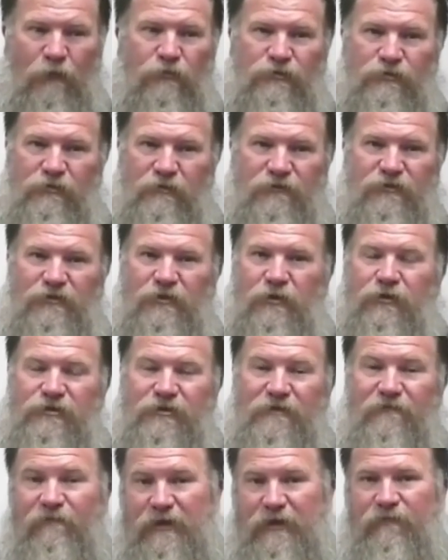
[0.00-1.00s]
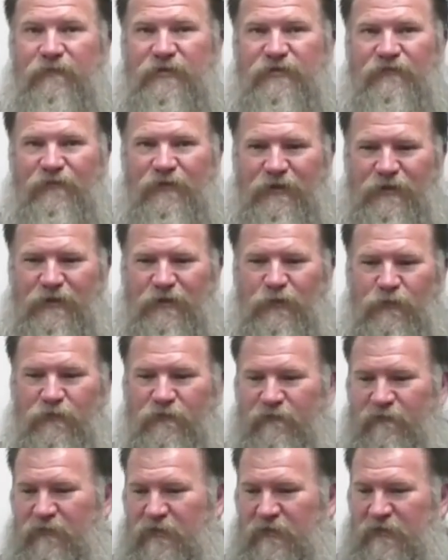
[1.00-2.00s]
would you have searched and found this
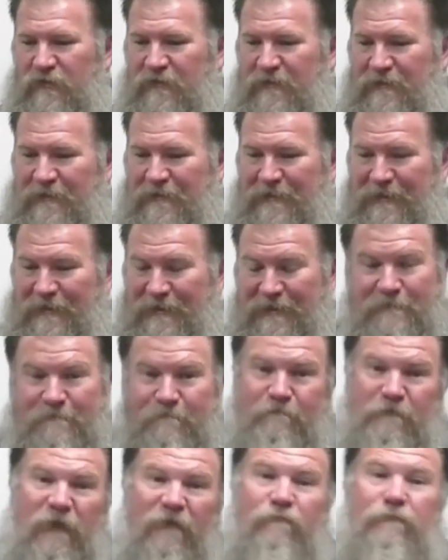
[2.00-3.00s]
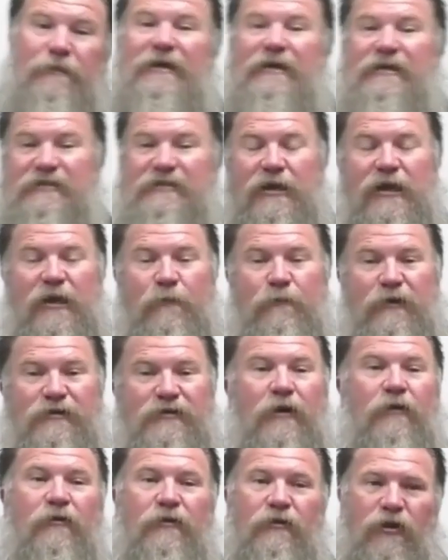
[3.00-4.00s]
video of me sitting up here
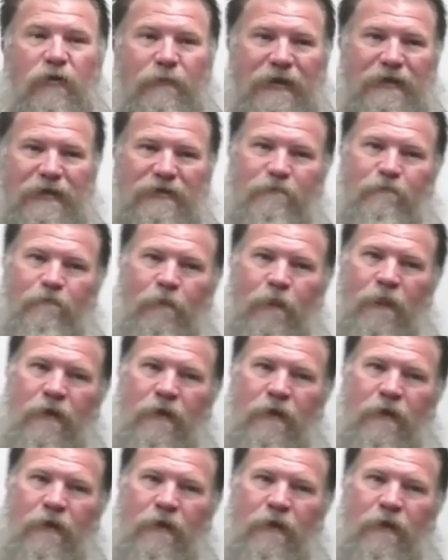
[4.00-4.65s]
talking to you about them?